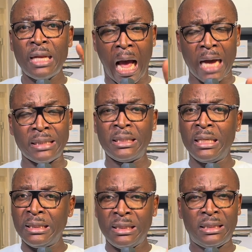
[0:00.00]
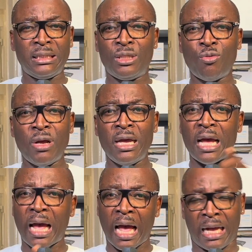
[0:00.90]
And this is the way
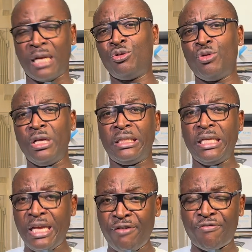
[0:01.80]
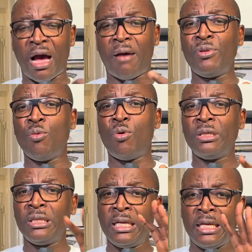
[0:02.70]
I can do it if I'm the
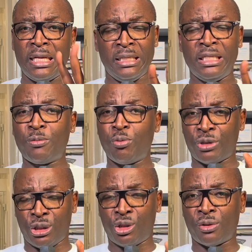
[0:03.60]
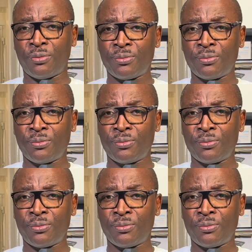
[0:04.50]
one in this position.